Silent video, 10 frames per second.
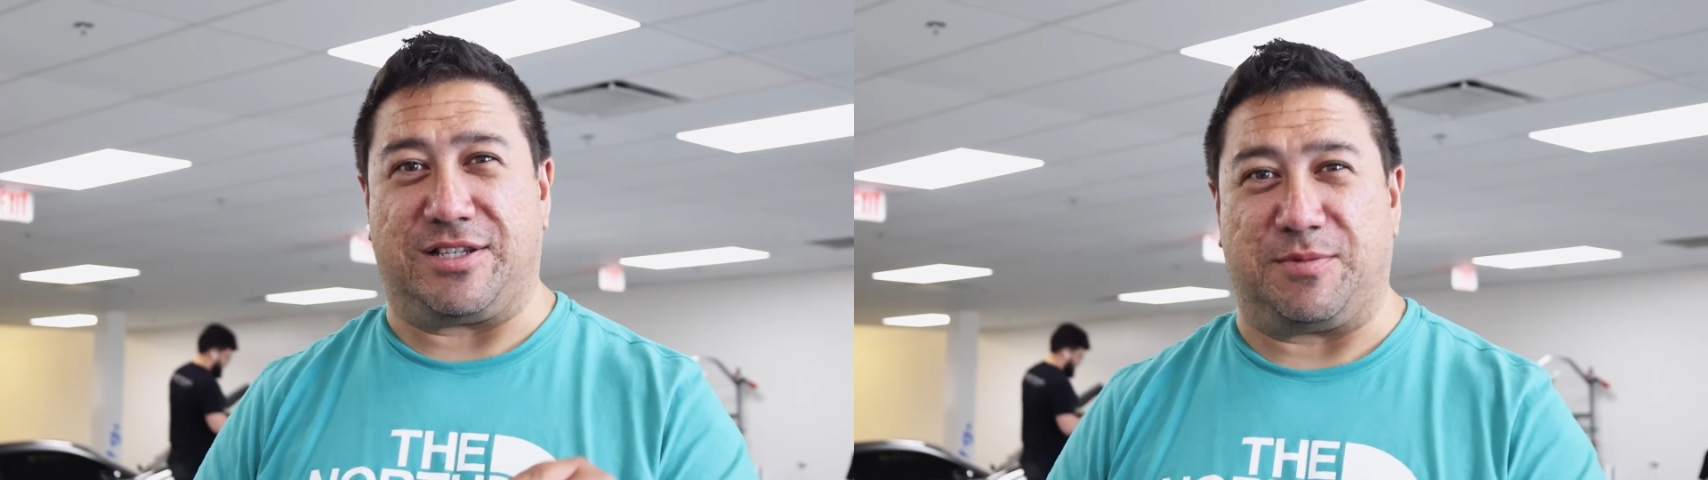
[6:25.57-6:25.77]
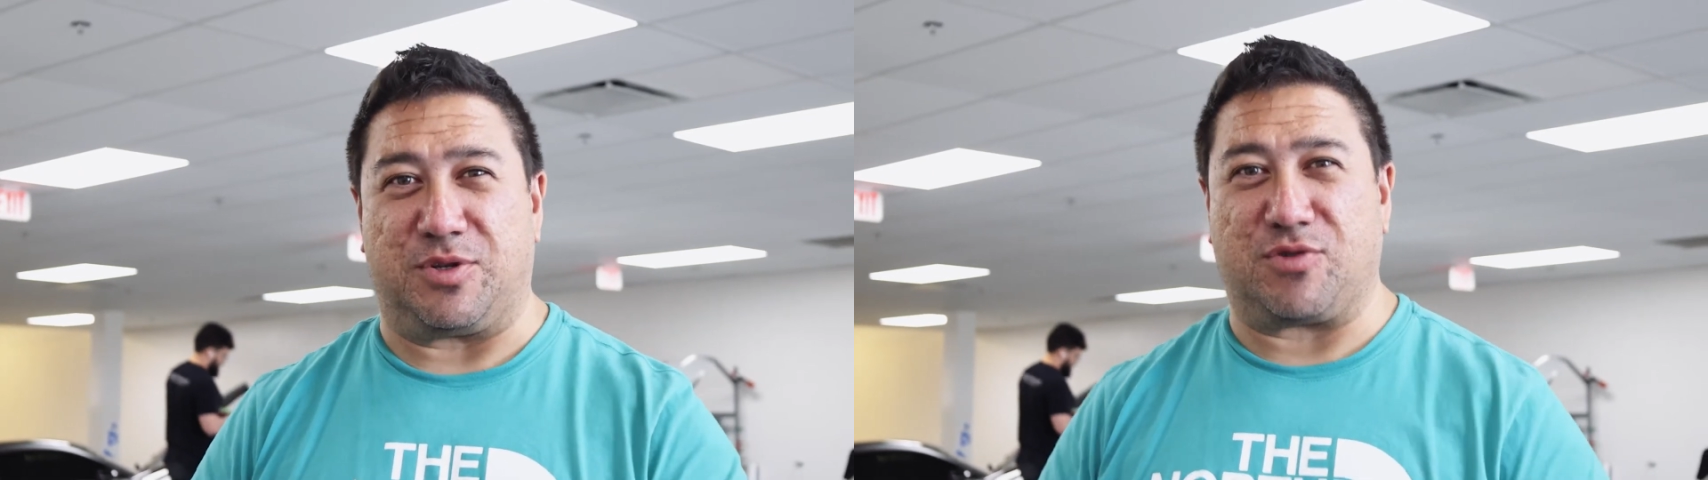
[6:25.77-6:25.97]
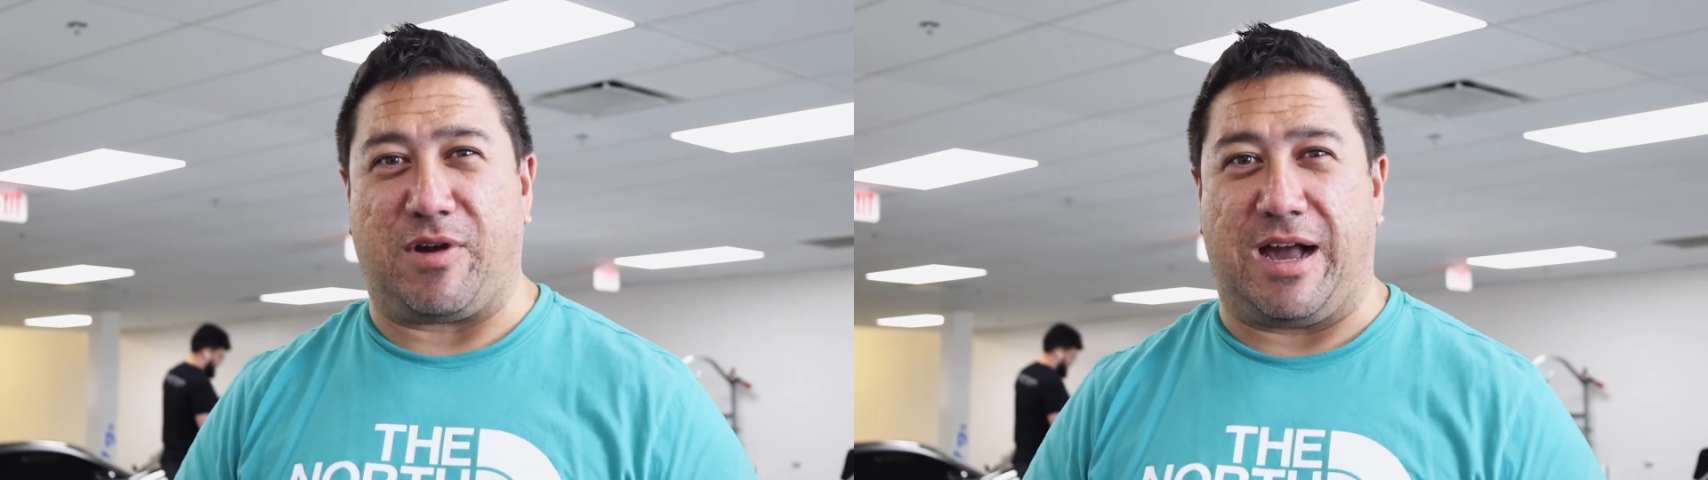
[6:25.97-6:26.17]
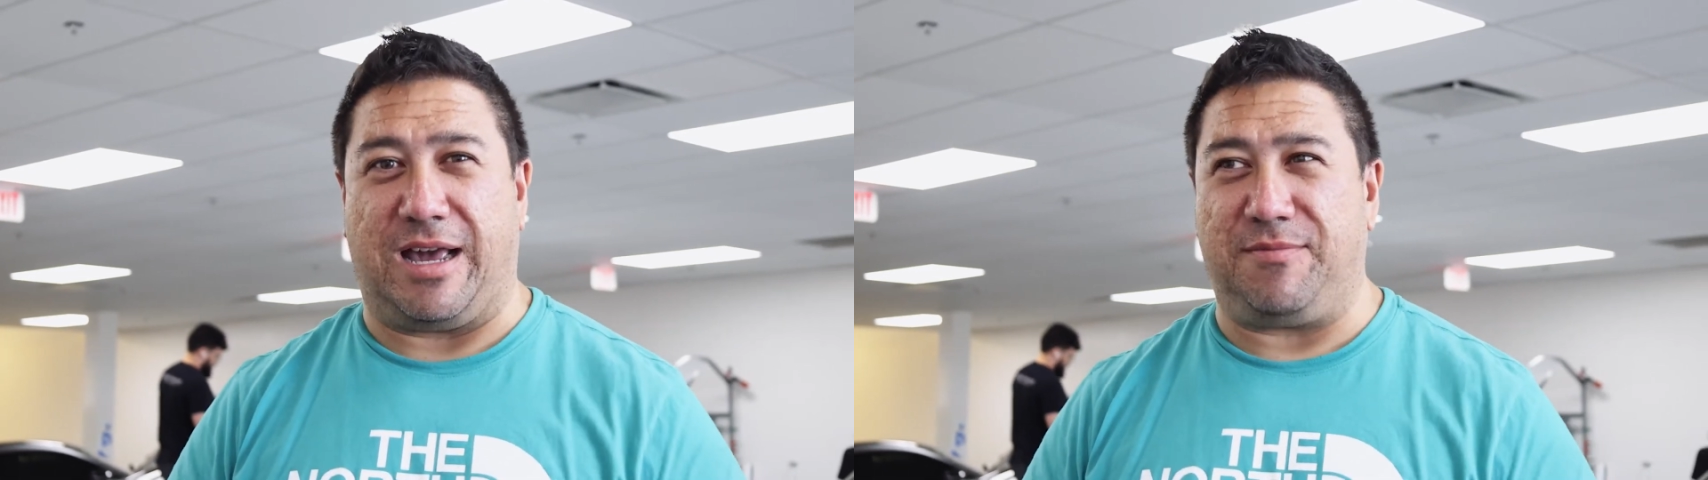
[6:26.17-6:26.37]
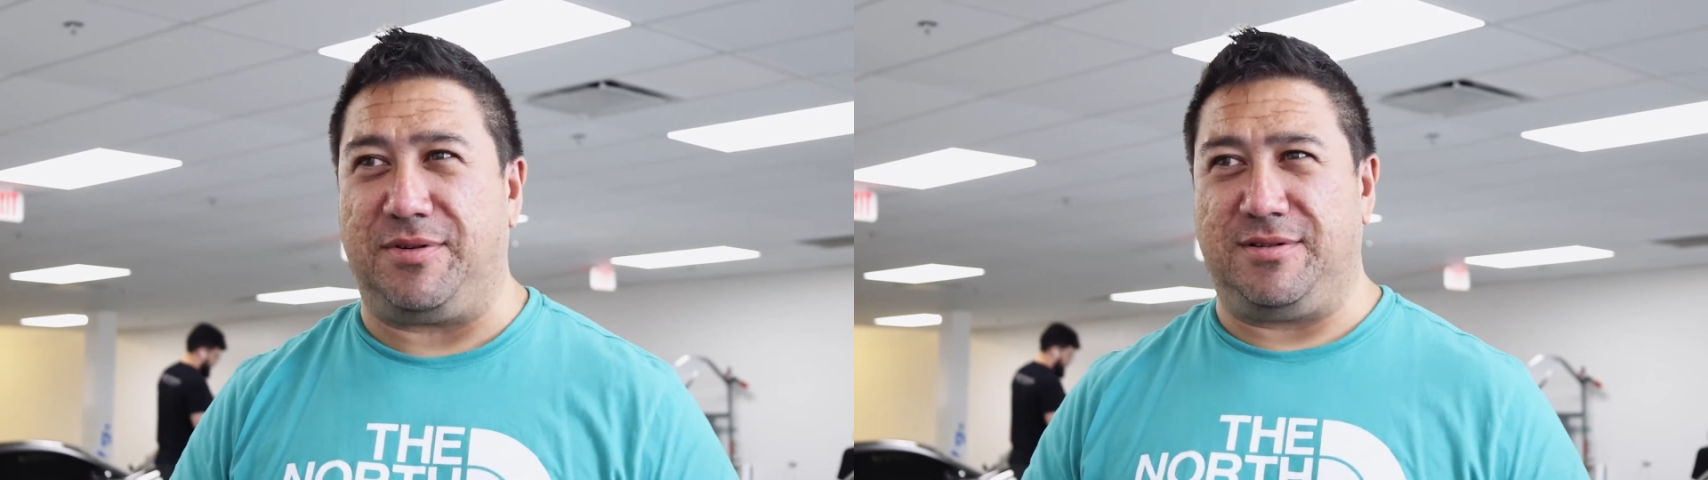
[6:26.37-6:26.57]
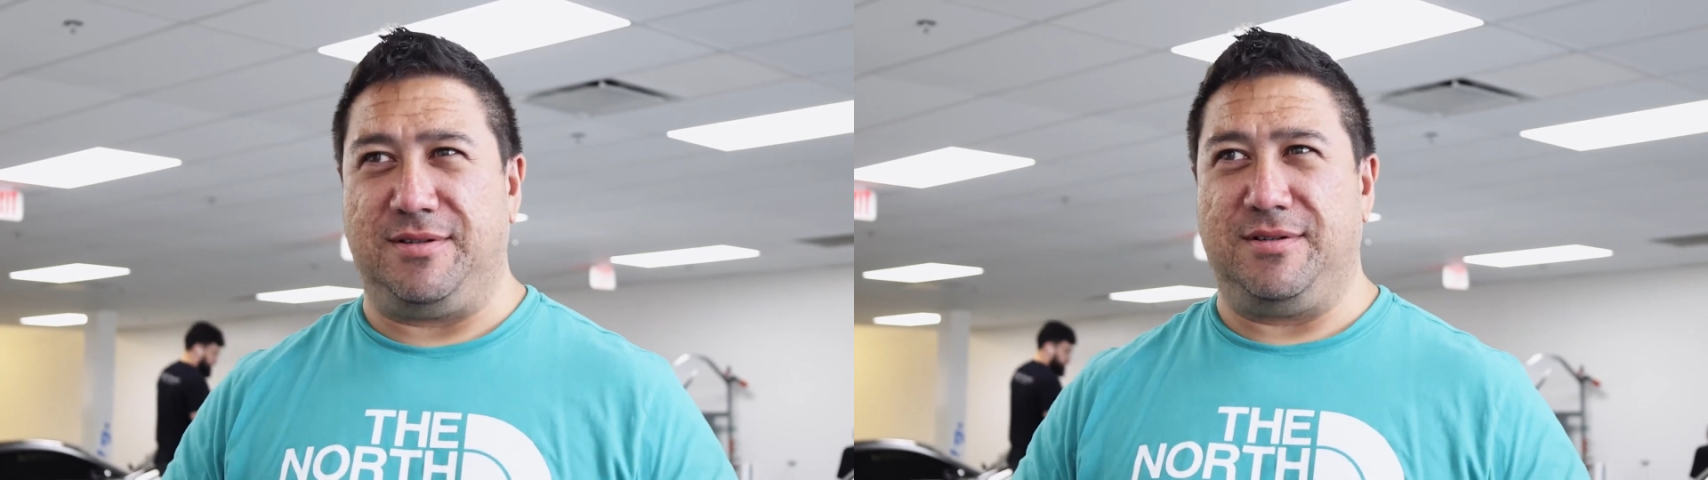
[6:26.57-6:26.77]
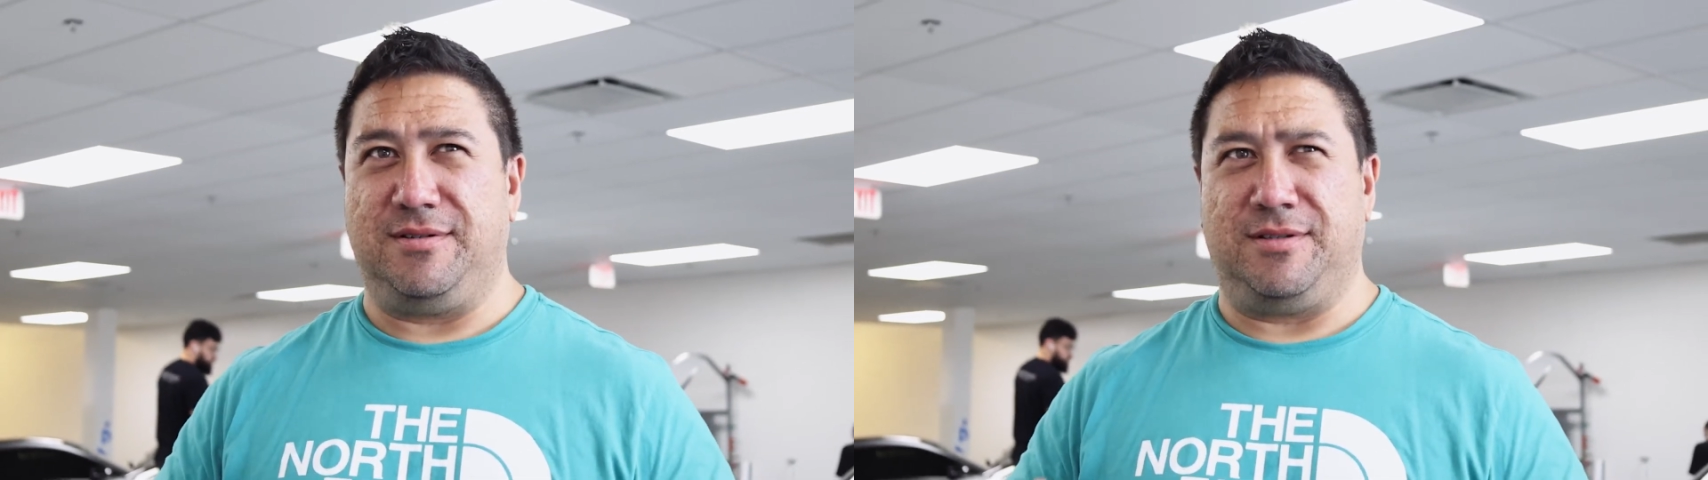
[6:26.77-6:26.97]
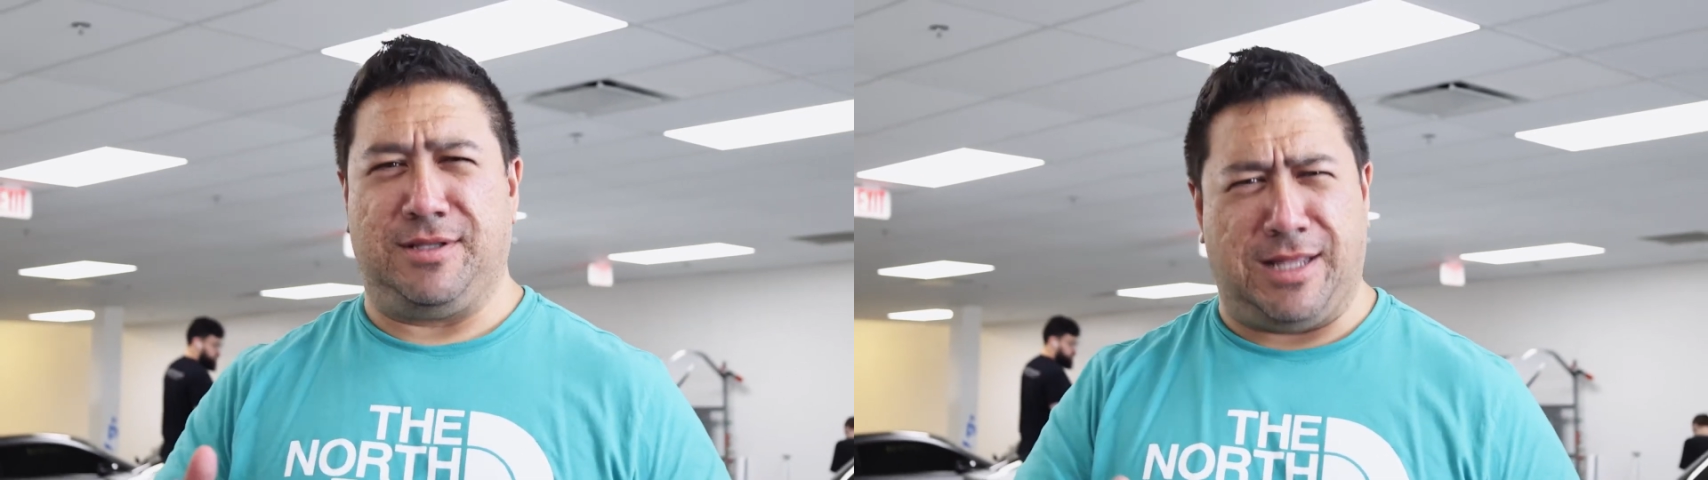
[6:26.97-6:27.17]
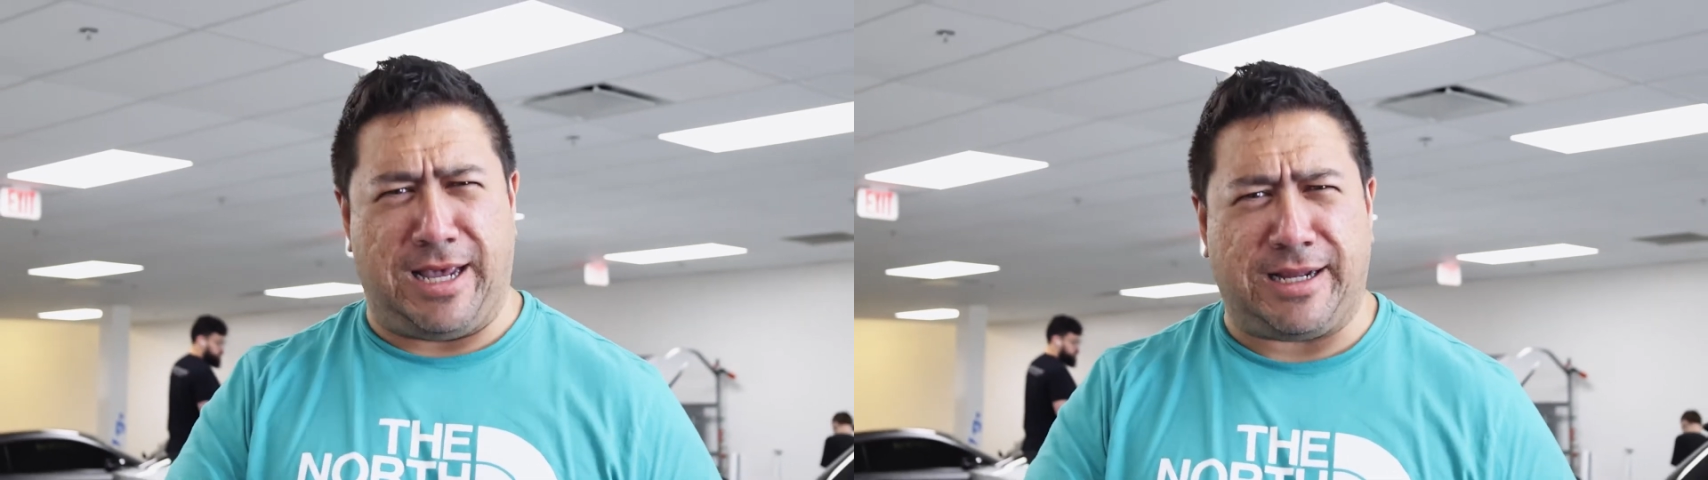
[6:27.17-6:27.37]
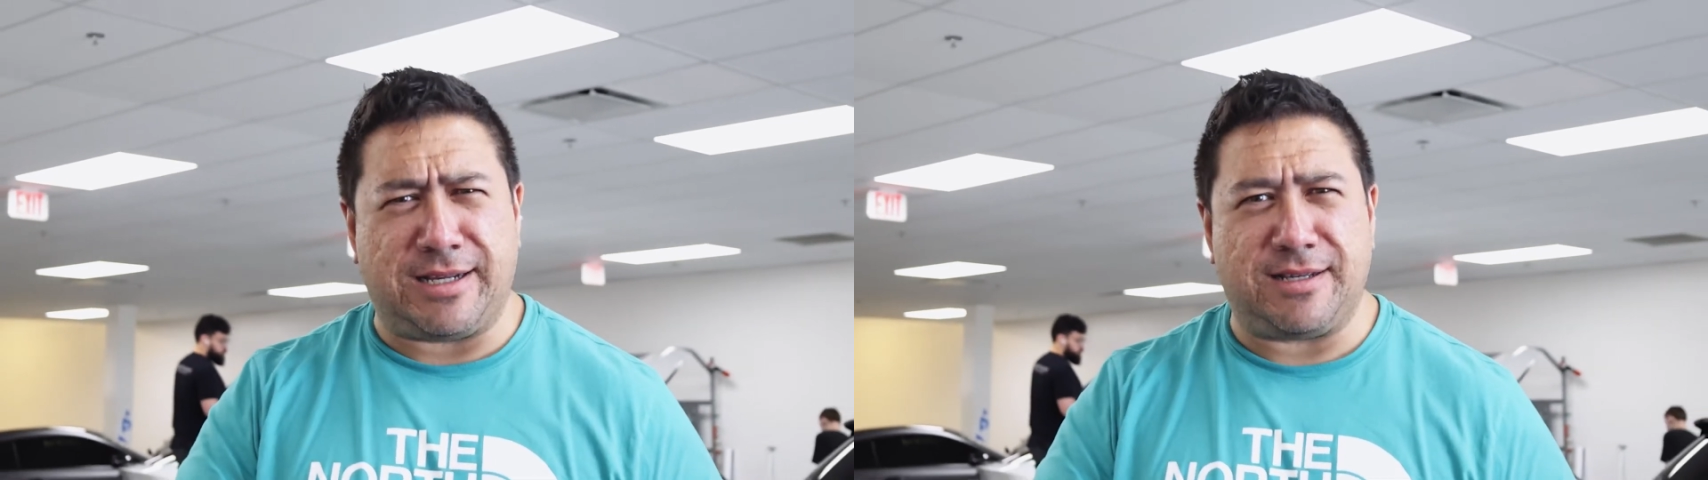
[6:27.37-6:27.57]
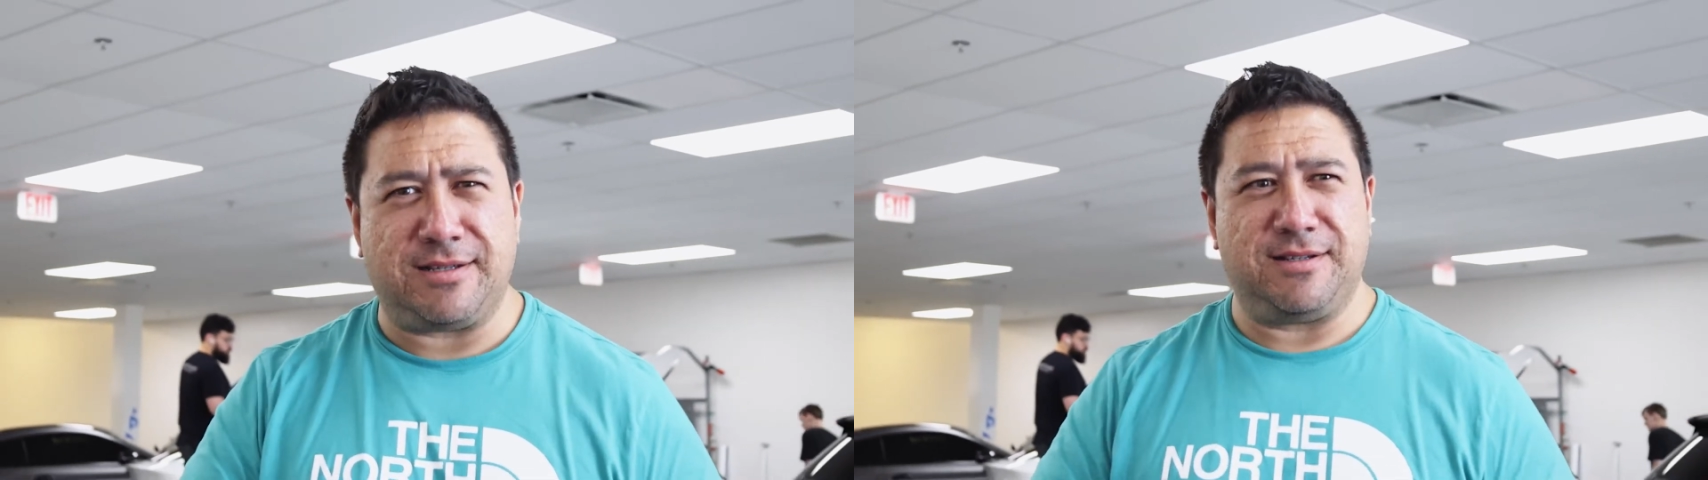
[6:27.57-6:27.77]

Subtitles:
subscribe, like,